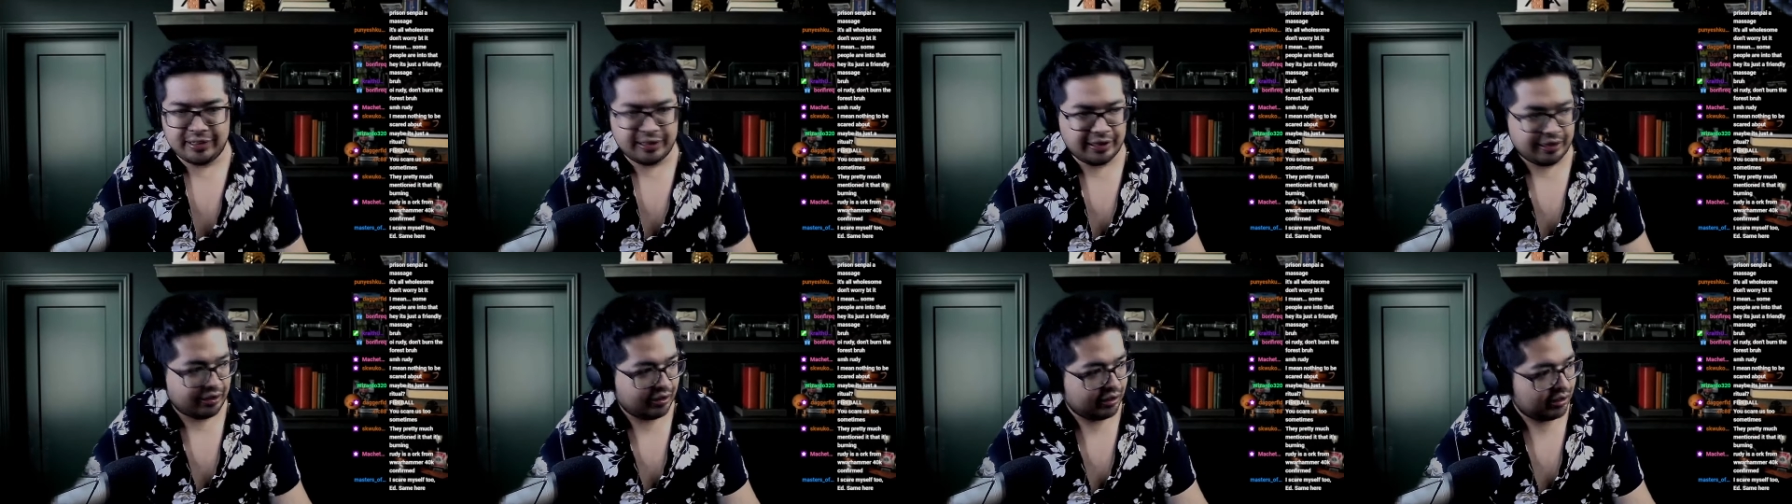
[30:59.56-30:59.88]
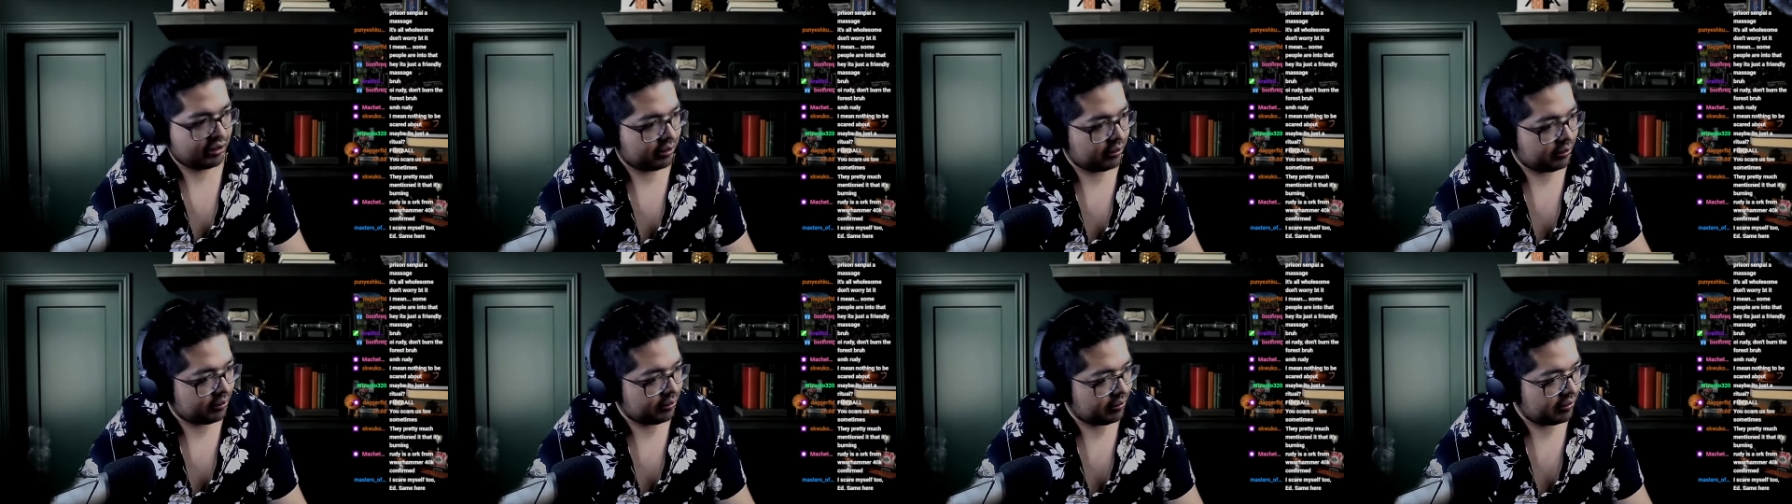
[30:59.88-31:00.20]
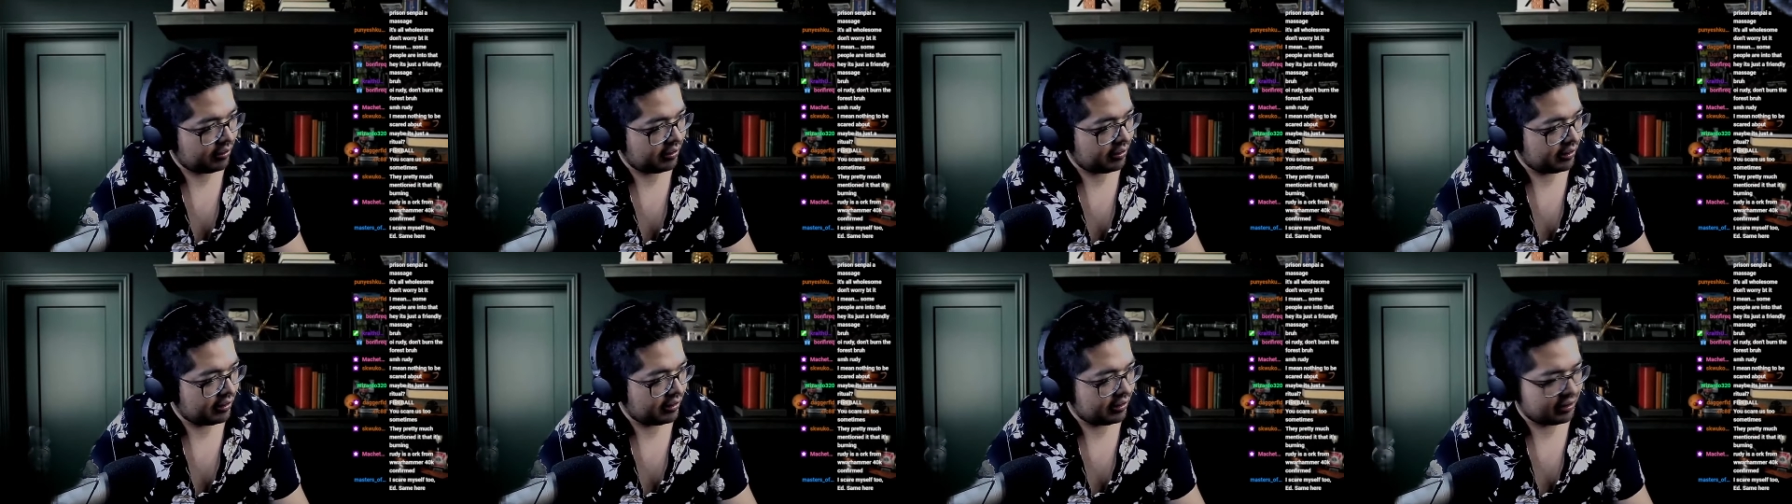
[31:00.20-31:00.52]

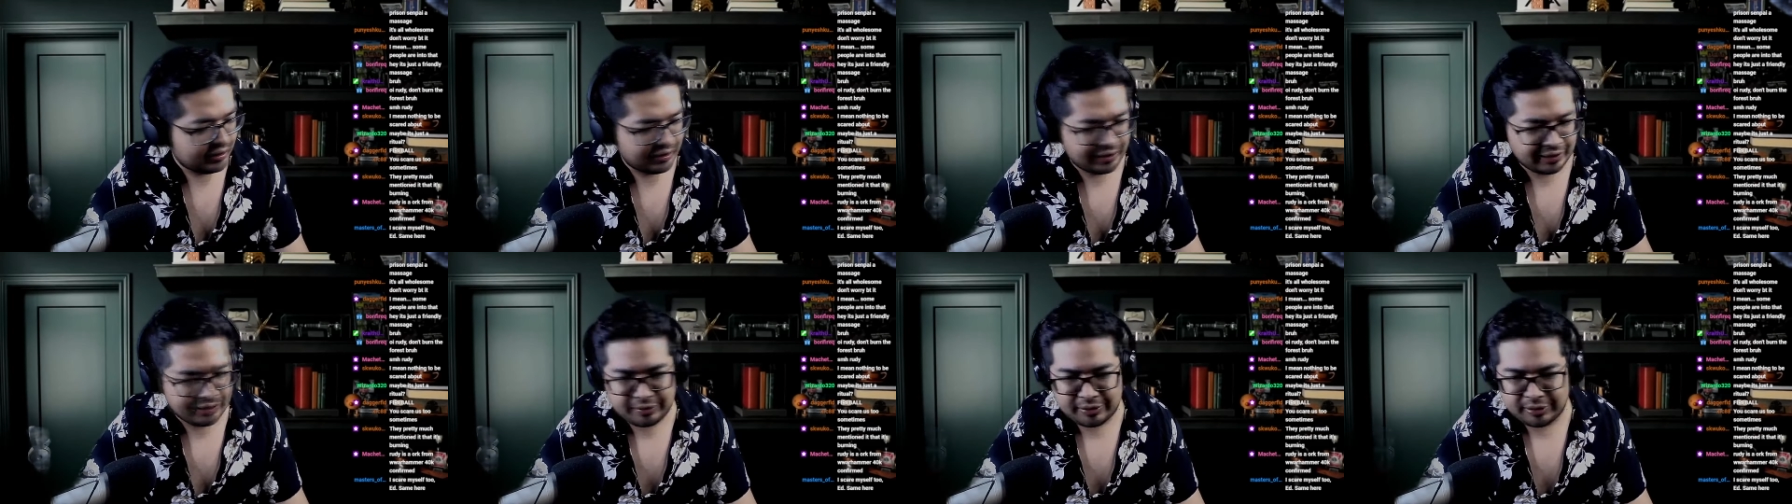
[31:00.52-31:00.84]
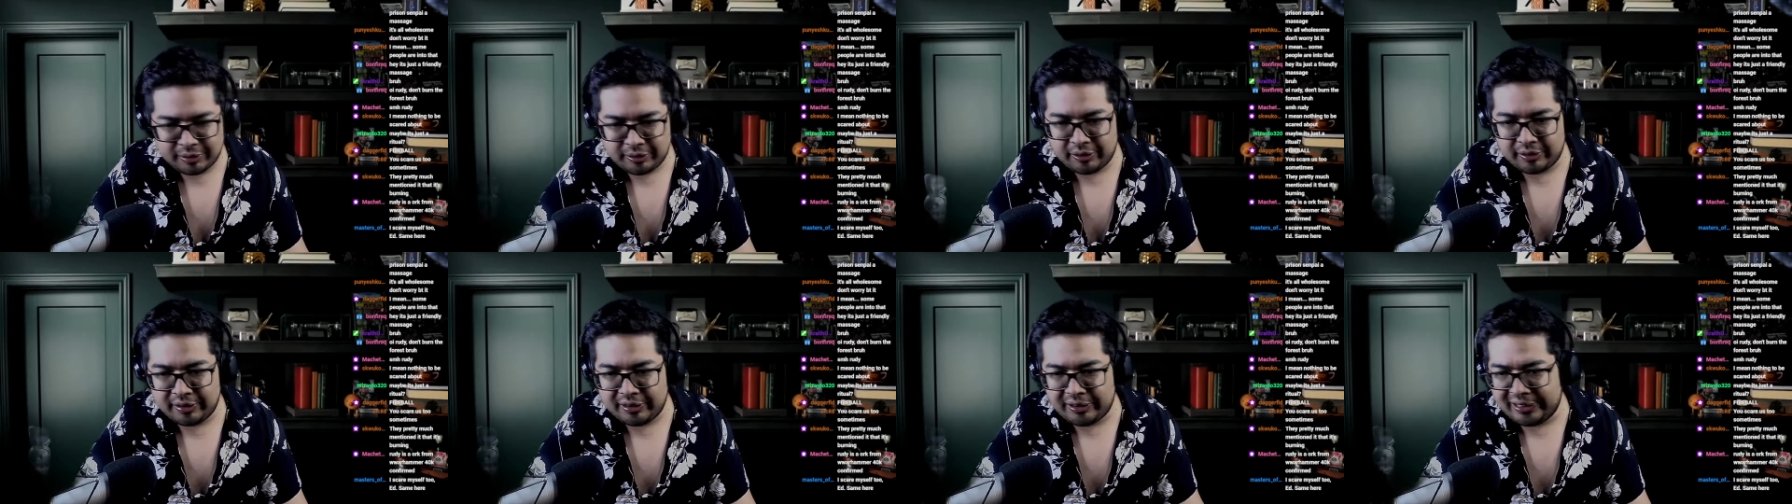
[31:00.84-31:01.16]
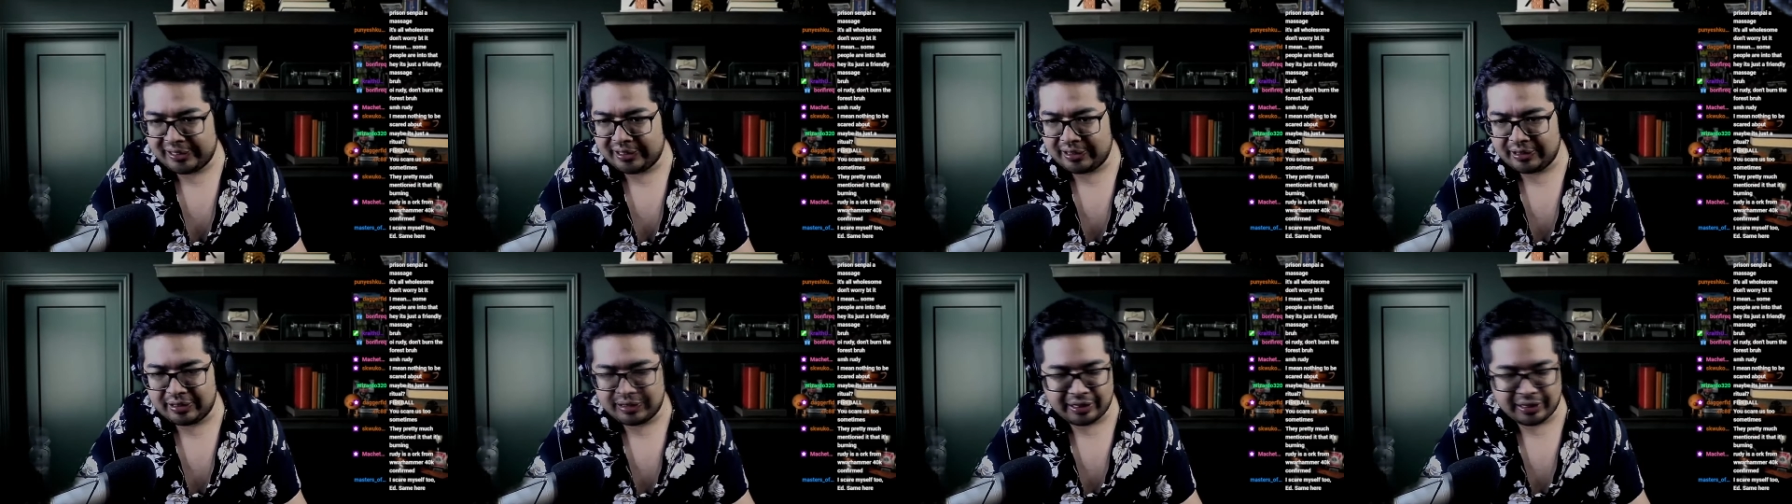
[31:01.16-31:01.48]
Hello? It's either
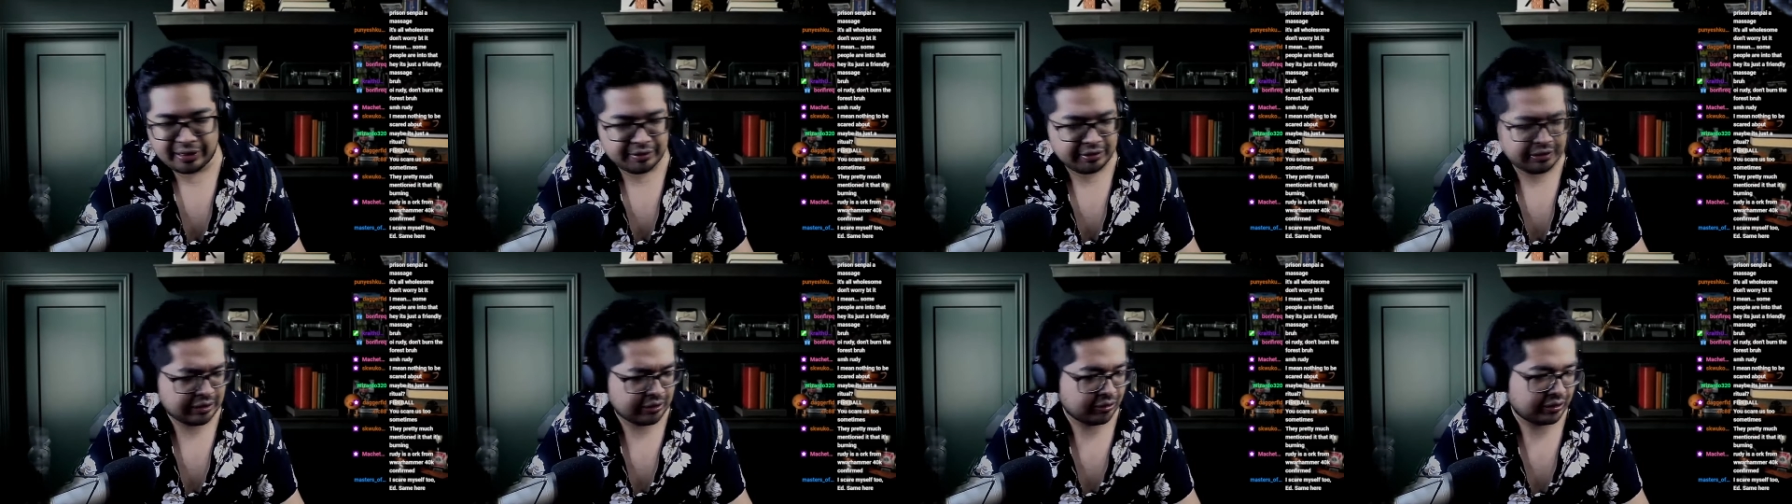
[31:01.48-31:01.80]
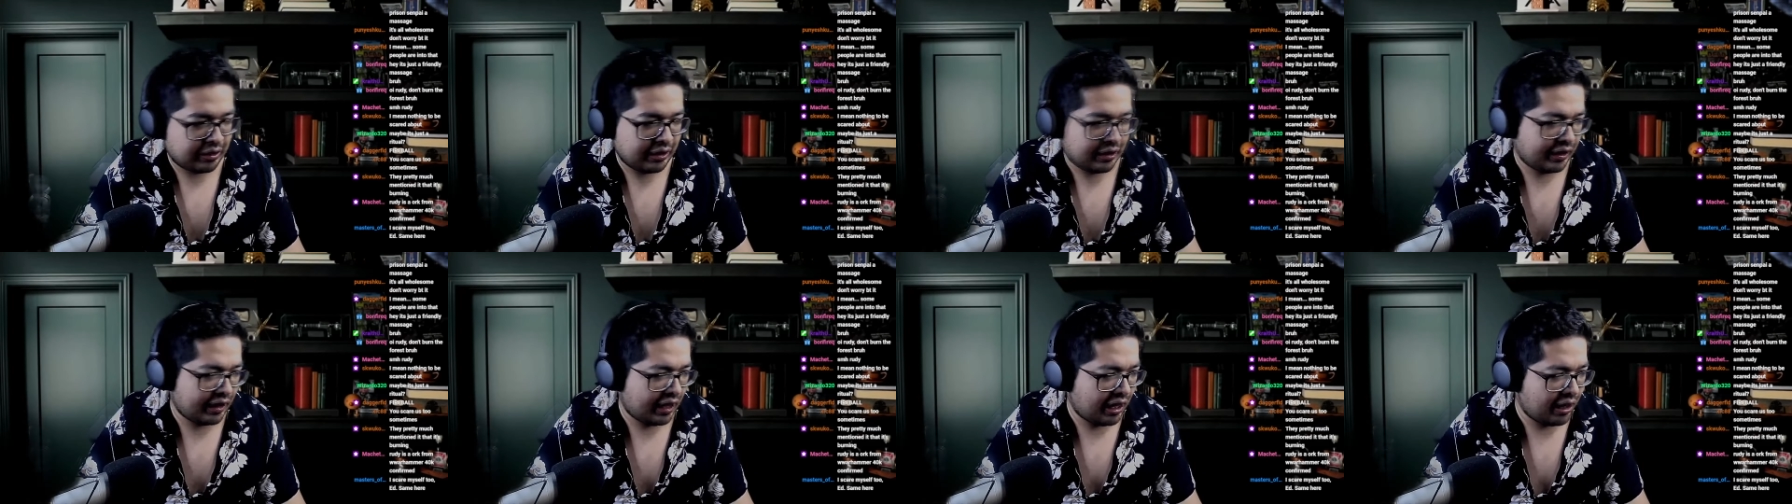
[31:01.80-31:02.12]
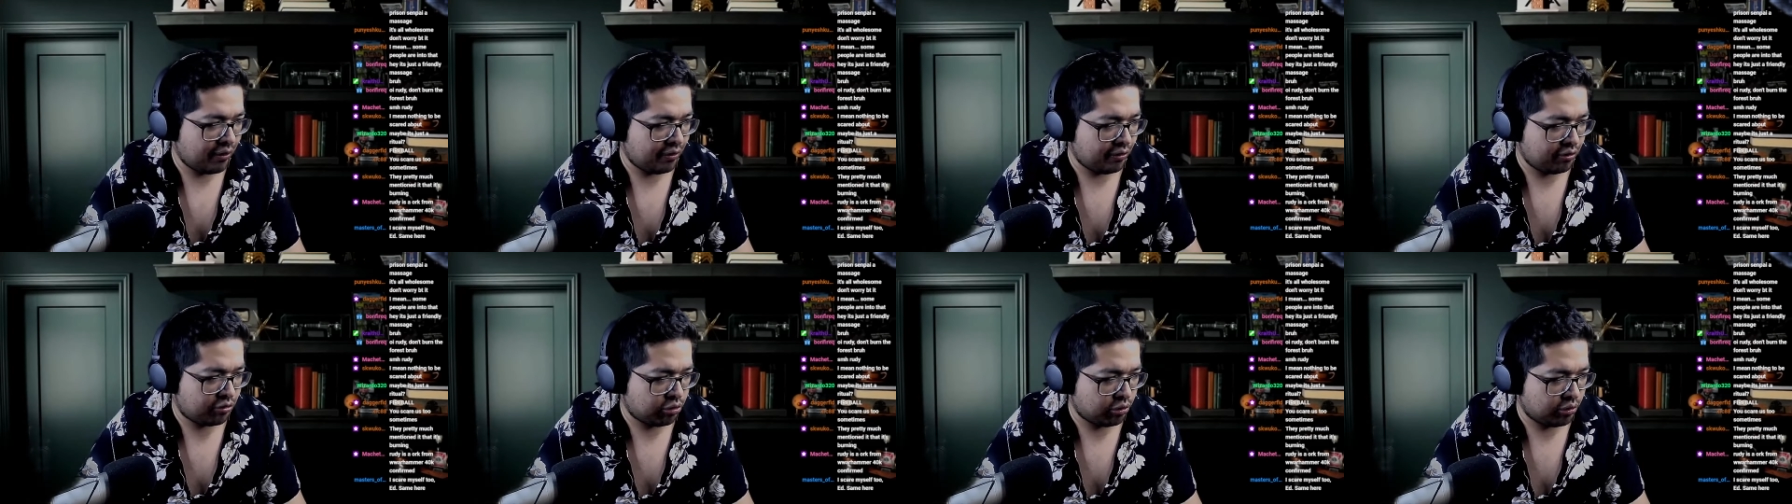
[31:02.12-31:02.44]
because I don't think
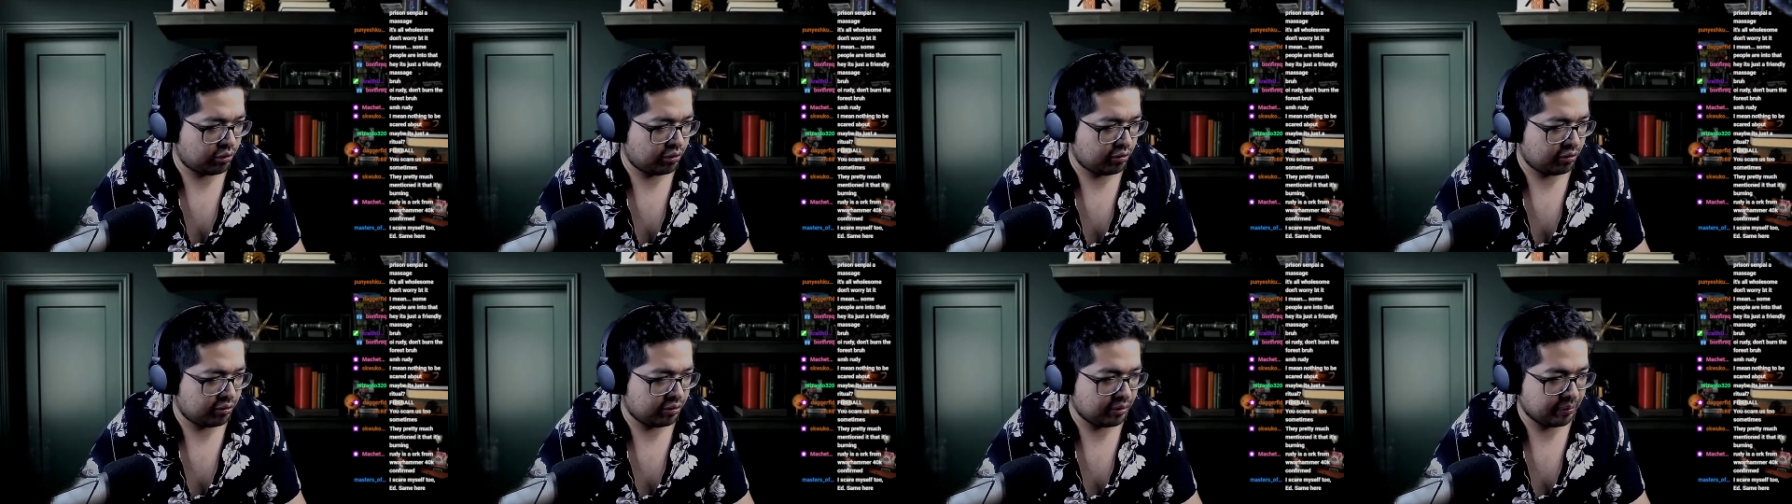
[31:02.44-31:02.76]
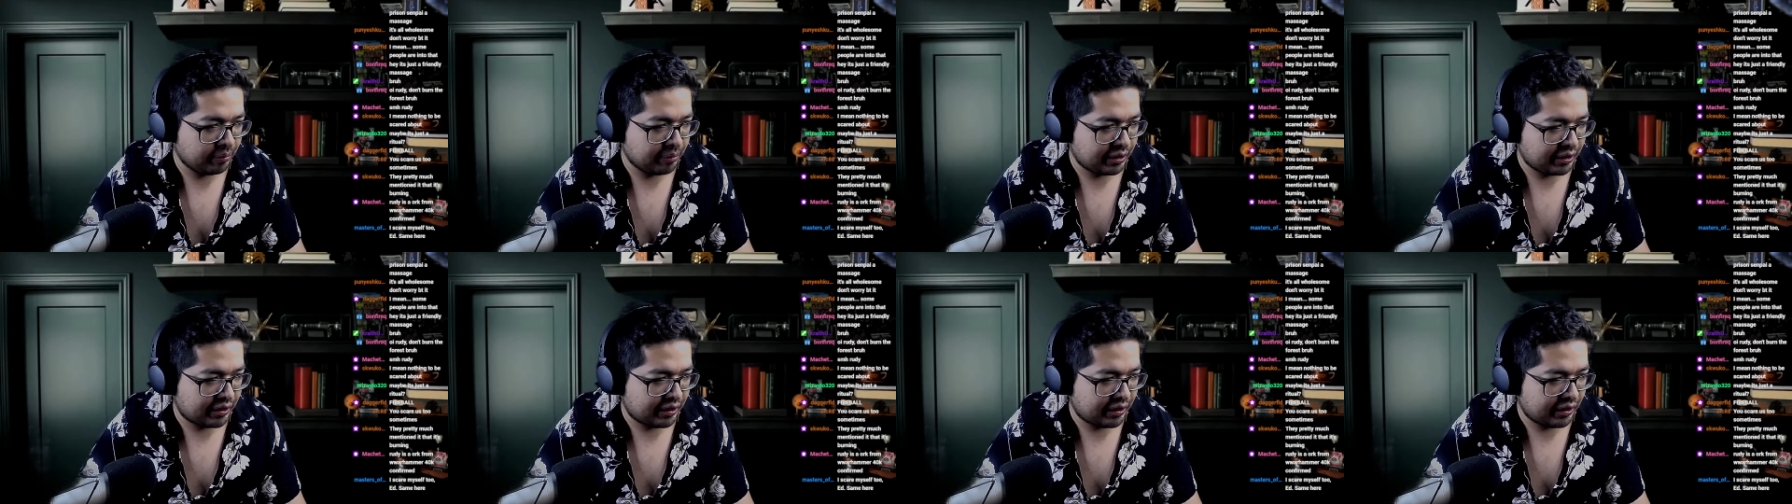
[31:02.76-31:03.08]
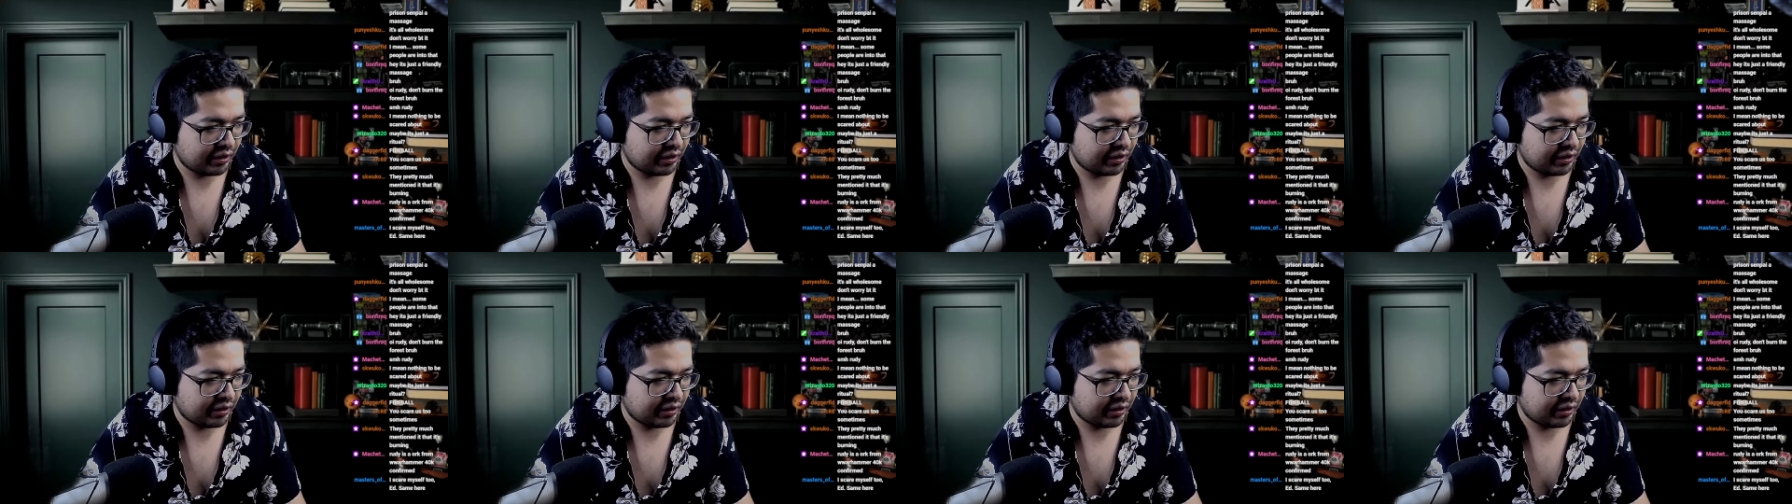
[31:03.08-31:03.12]
Eris would do something